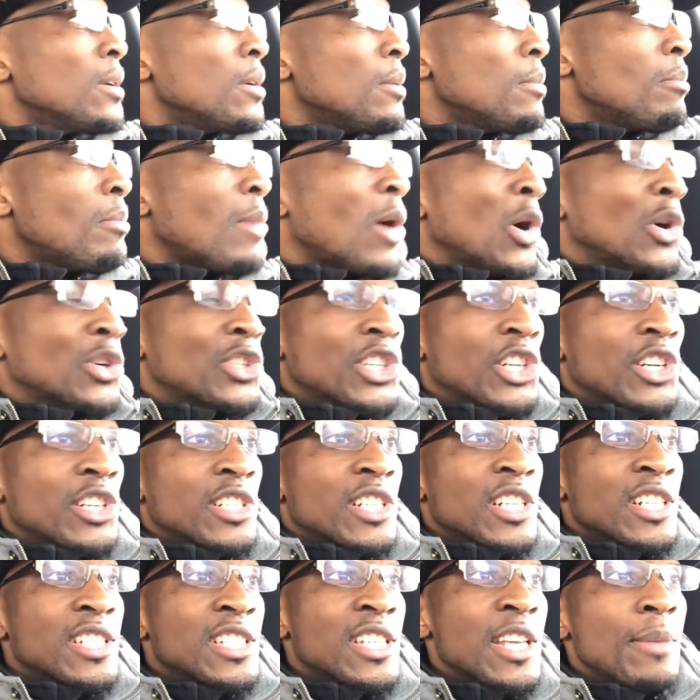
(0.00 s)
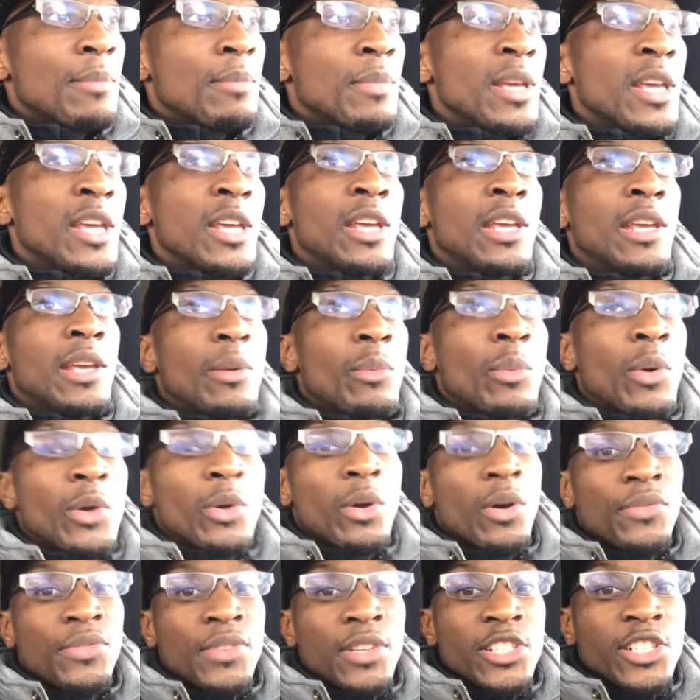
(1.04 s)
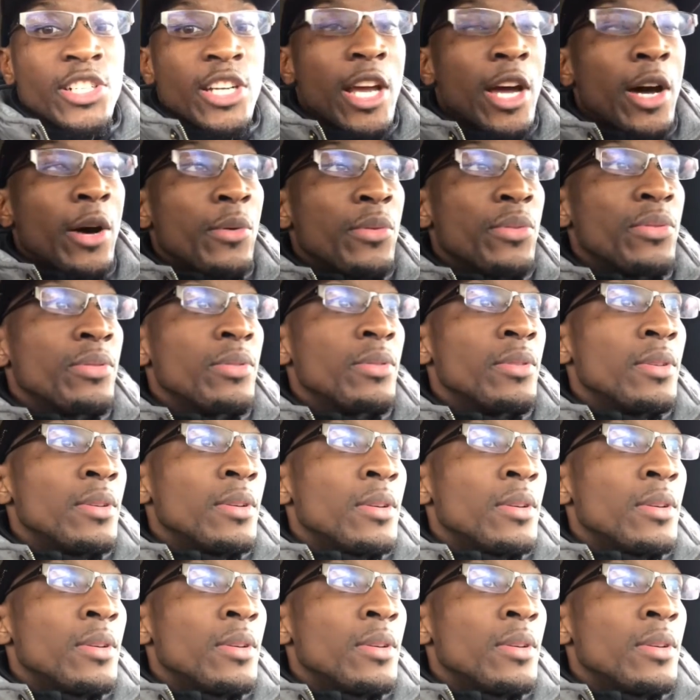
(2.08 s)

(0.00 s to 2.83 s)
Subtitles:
Moser just sent me one off the shelf,